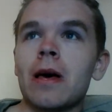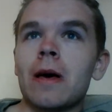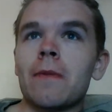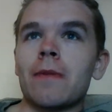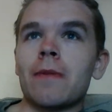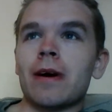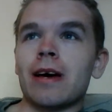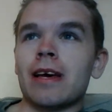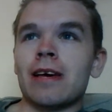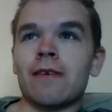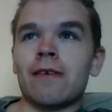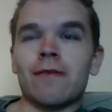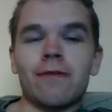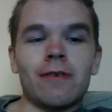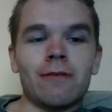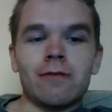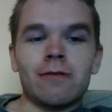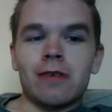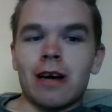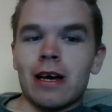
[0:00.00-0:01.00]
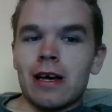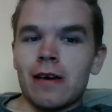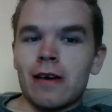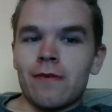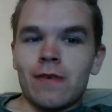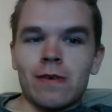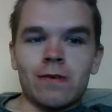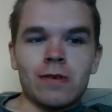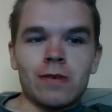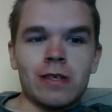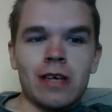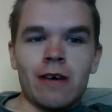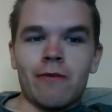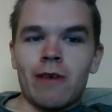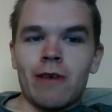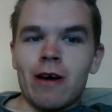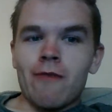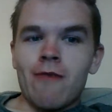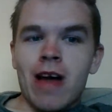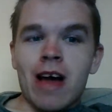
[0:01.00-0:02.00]
but it feels like if it was the other
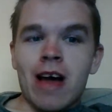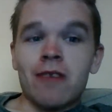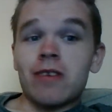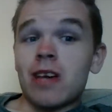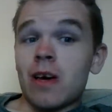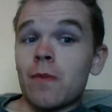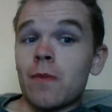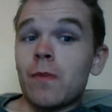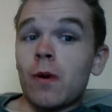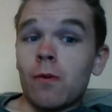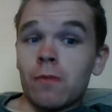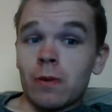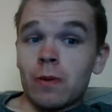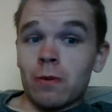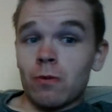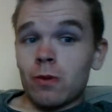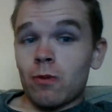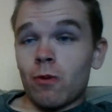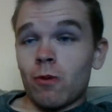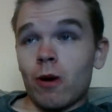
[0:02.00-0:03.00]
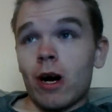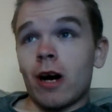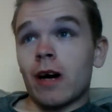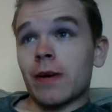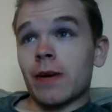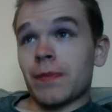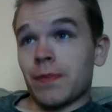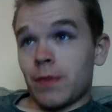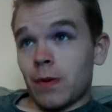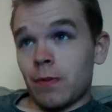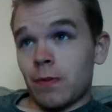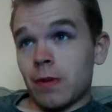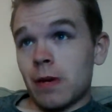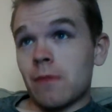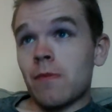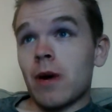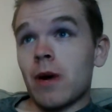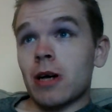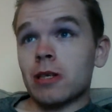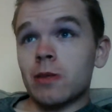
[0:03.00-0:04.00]
way around, it probably would work probably
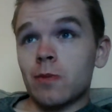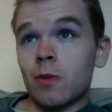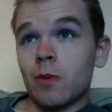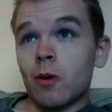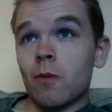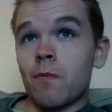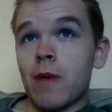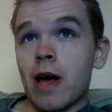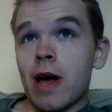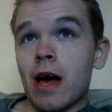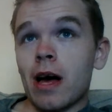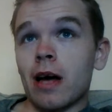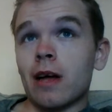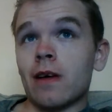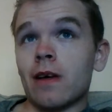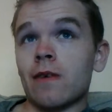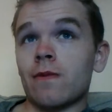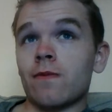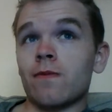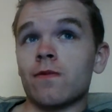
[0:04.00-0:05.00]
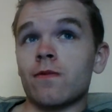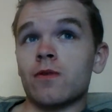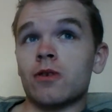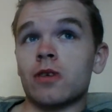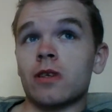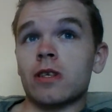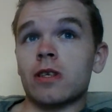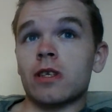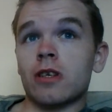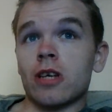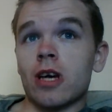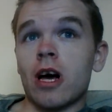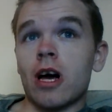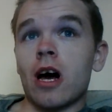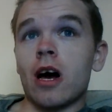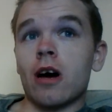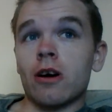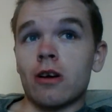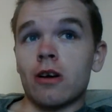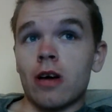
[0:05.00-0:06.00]
much more better if
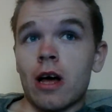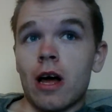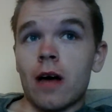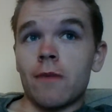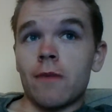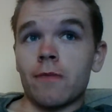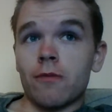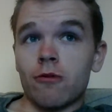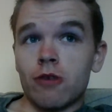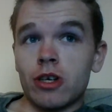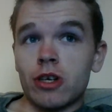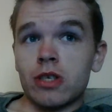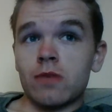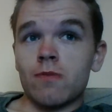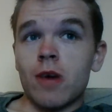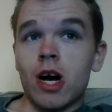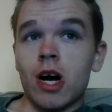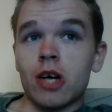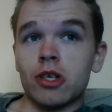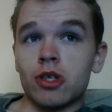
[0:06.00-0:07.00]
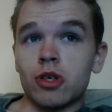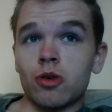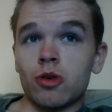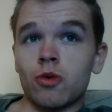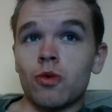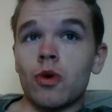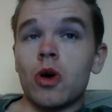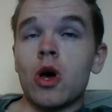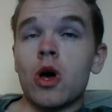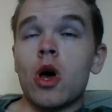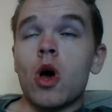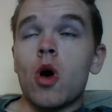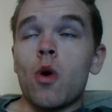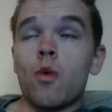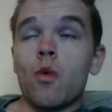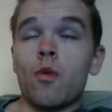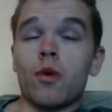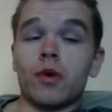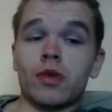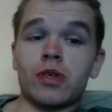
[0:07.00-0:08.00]
cut um, Kris Marshall
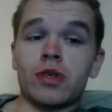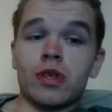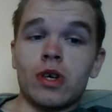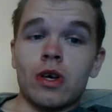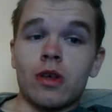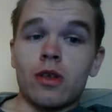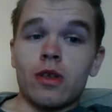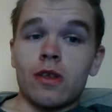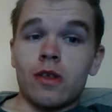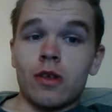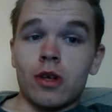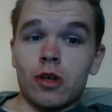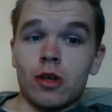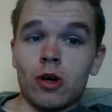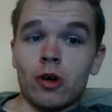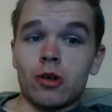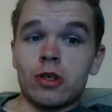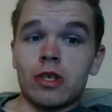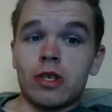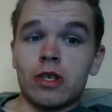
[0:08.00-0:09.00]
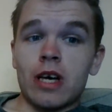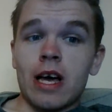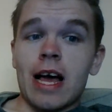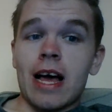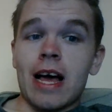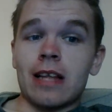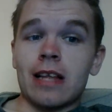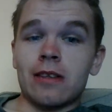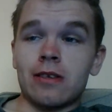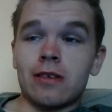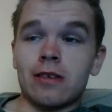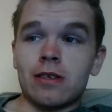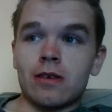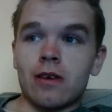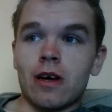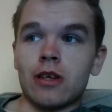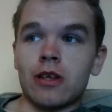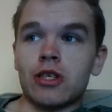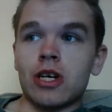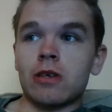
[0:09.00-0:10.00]
was the doctor and
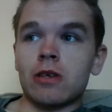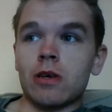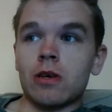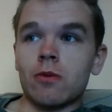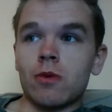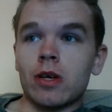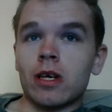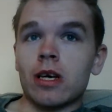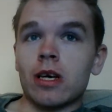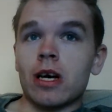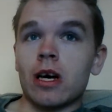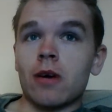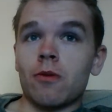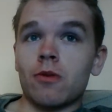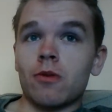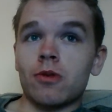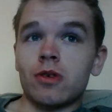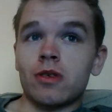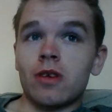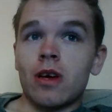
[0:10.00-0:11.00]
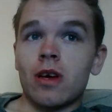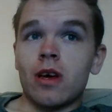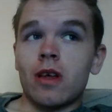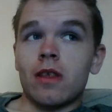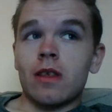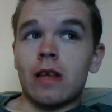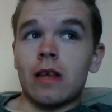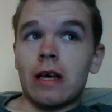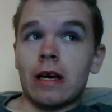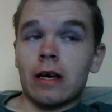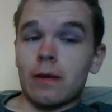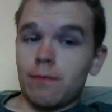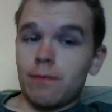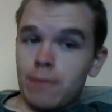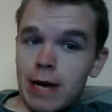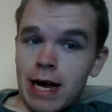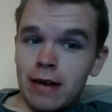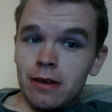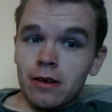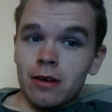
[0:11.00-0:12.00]
a Jodie Whittaker was the
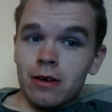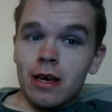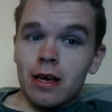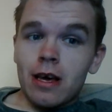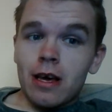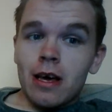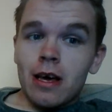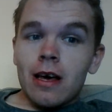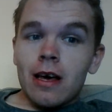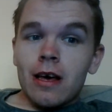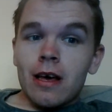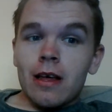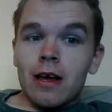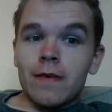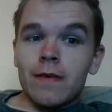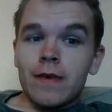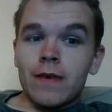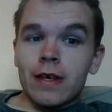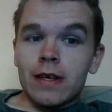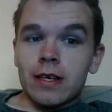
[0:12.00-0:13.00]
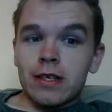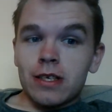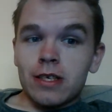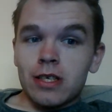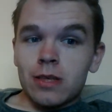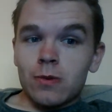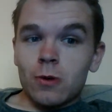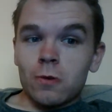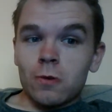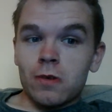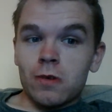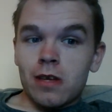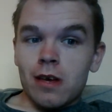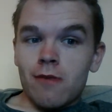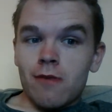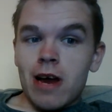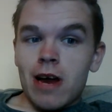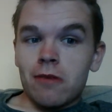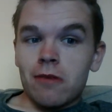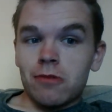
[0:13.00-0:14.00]
companion I think they just swapped it
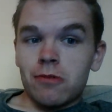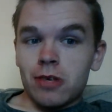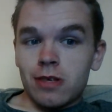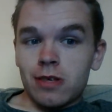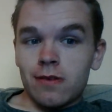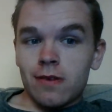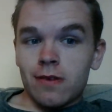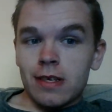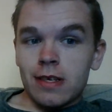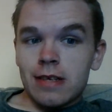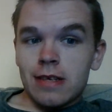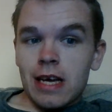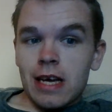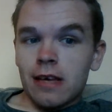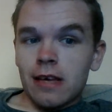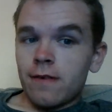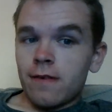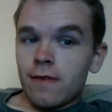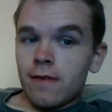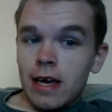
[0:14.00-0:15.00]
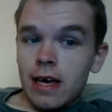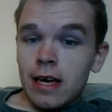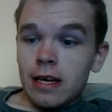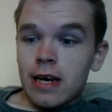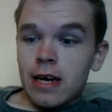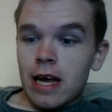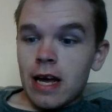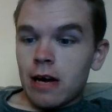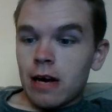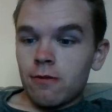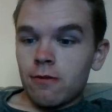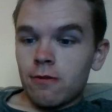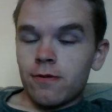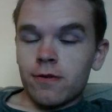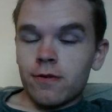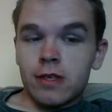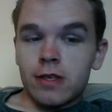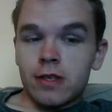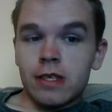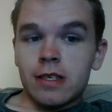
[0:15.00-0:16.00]
around just for the sake of it, you know,
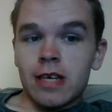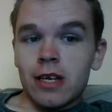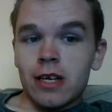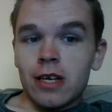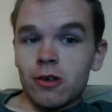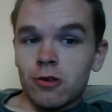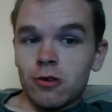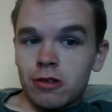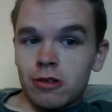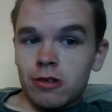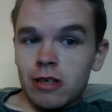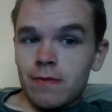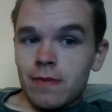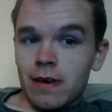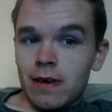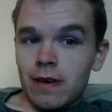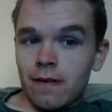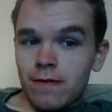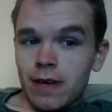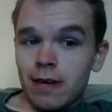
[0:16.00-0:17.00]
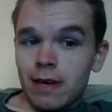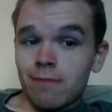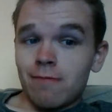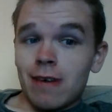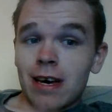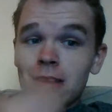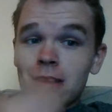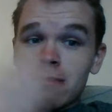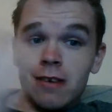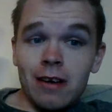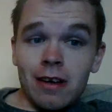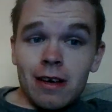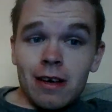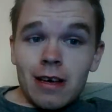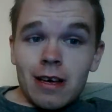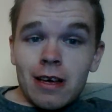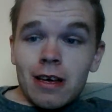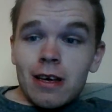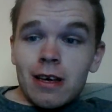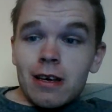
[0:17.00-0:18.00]
to say the doctor can be a female.
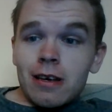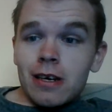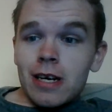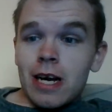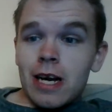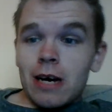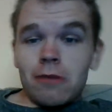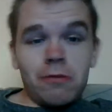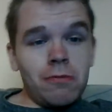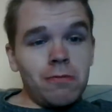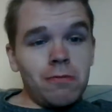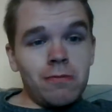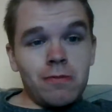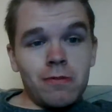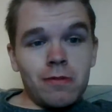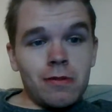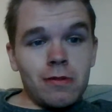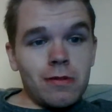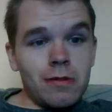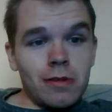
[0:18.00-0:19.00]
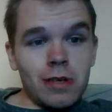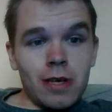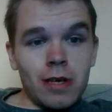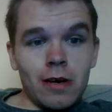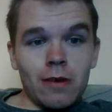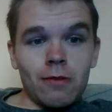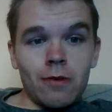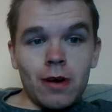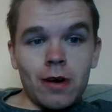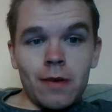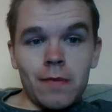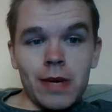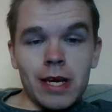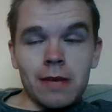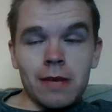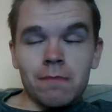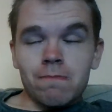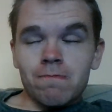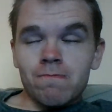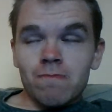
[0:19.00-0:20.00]
You know? You know what I
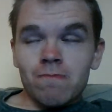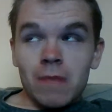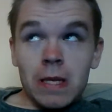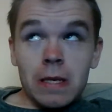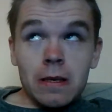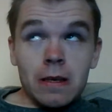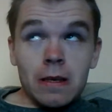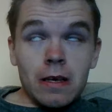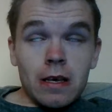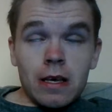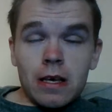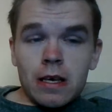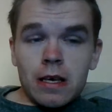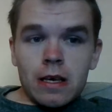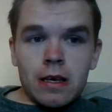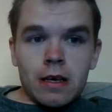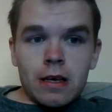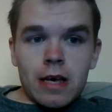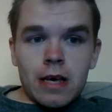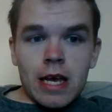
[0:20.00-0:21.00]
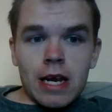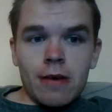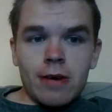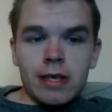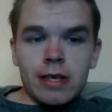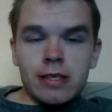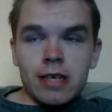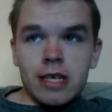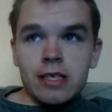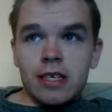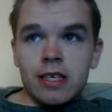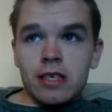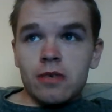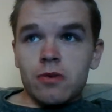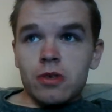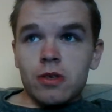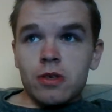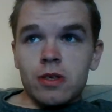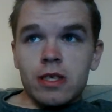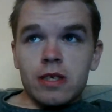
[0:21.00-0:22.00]
mean? Anyways, guys, thanks for
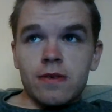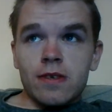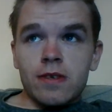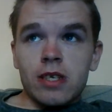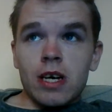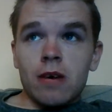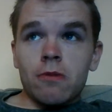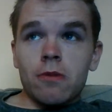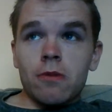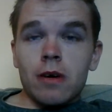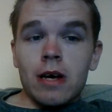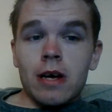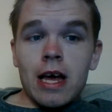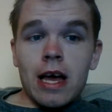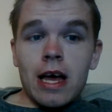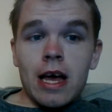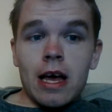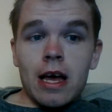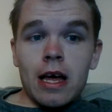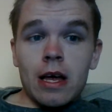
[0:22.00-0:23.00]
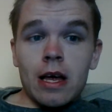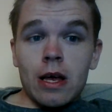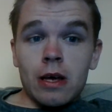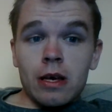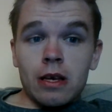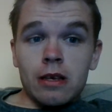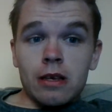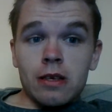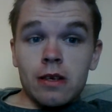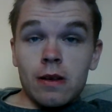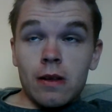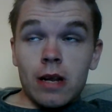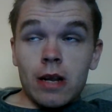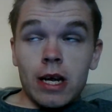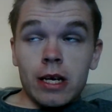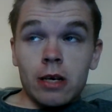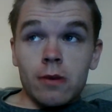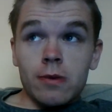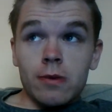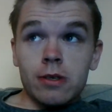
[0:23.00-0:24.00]
watching this video. And
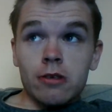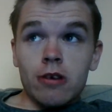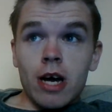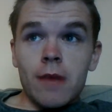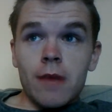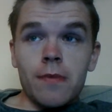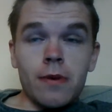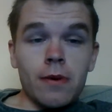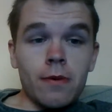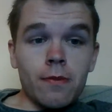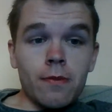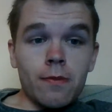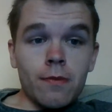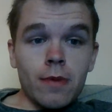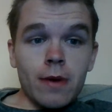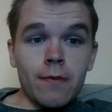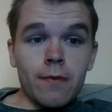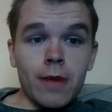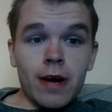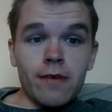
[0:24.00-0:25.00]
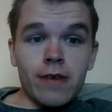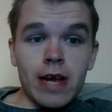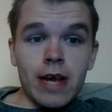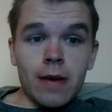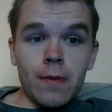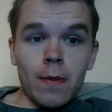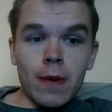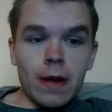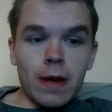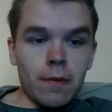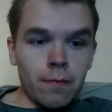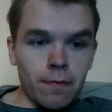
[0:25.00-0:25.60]
like, comment, subscribe. Bye for now. Bye bye.